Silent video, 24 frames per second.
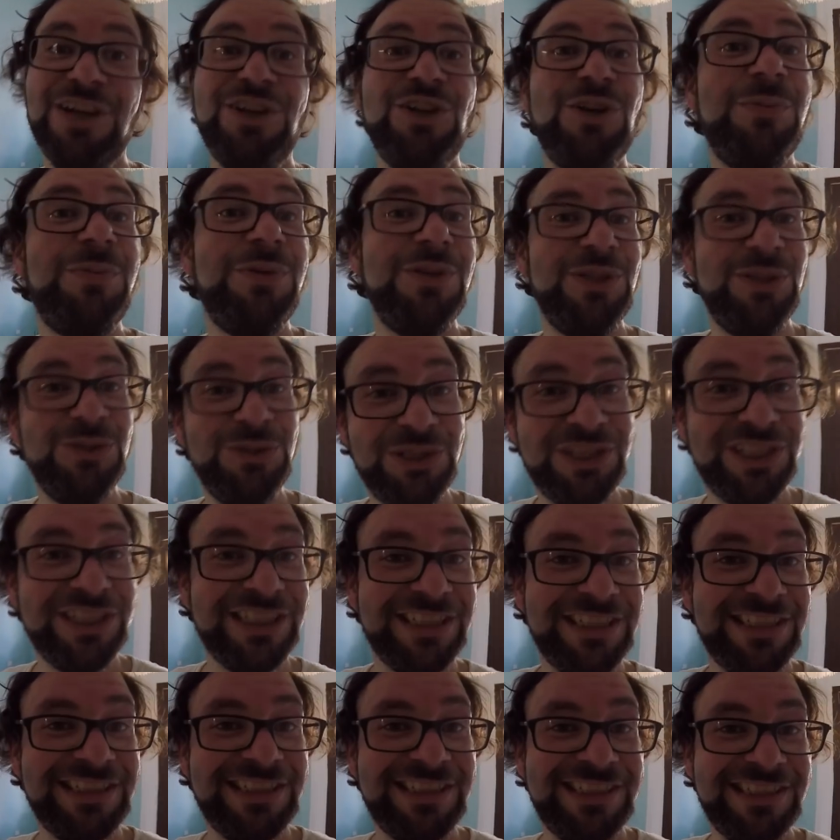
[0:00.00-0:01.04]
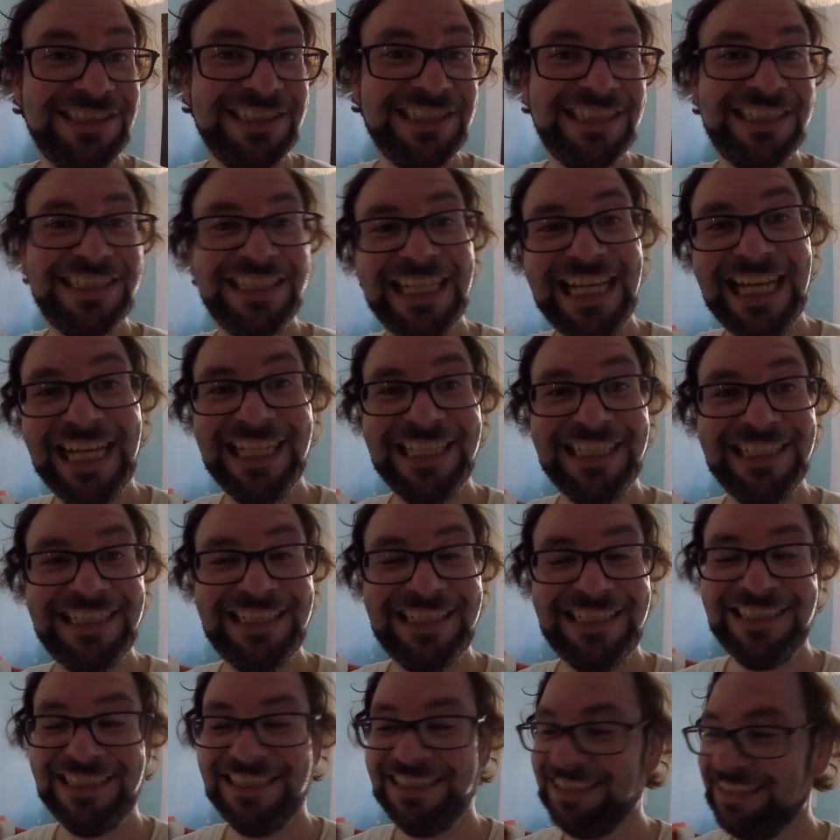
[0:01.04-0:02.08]
No pollution. It's
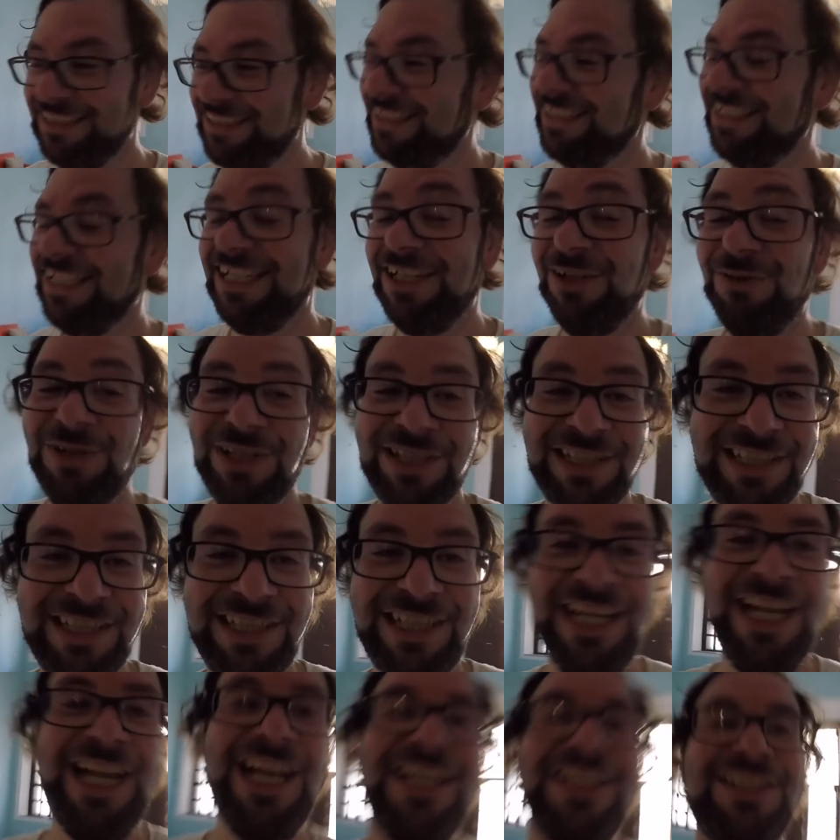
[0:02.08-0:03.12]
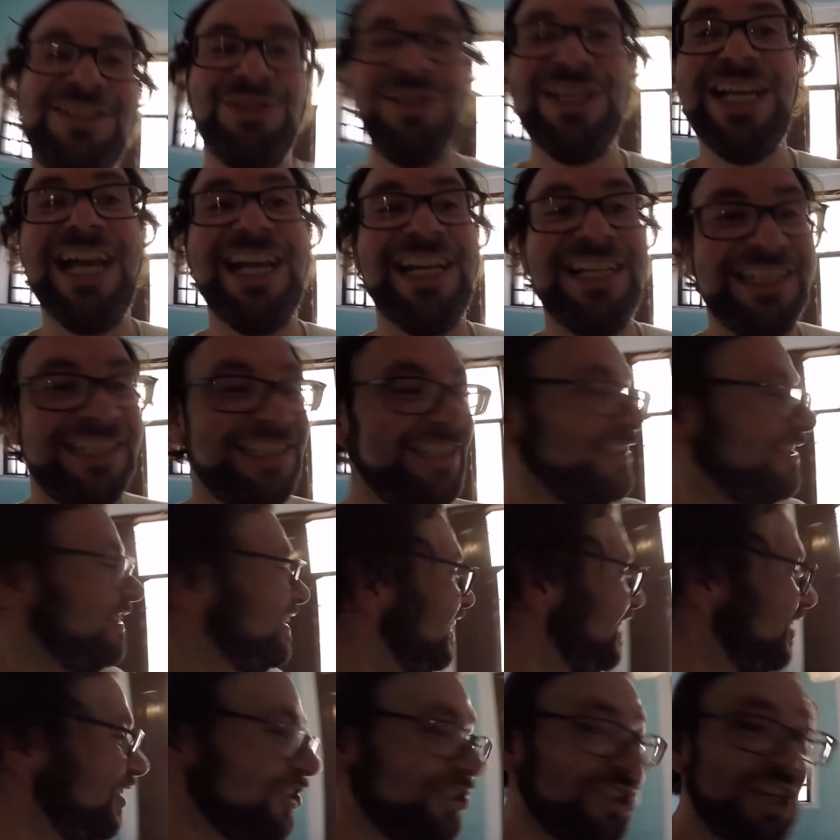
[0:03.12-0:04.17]
nice. Anyway. So, yeah.
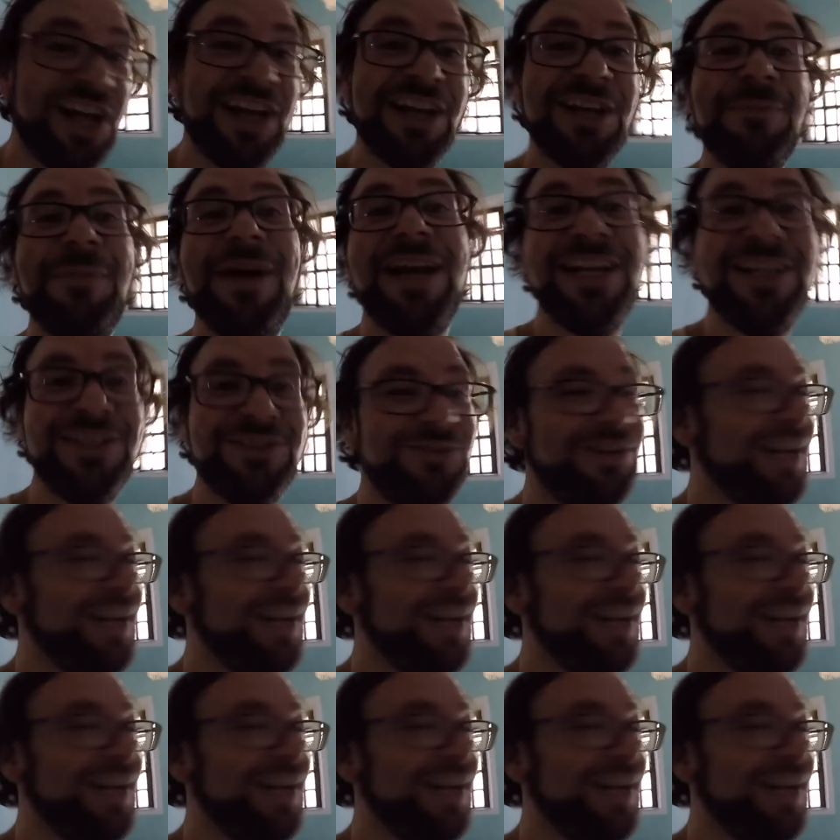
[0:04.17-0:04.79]
See, just talking about it is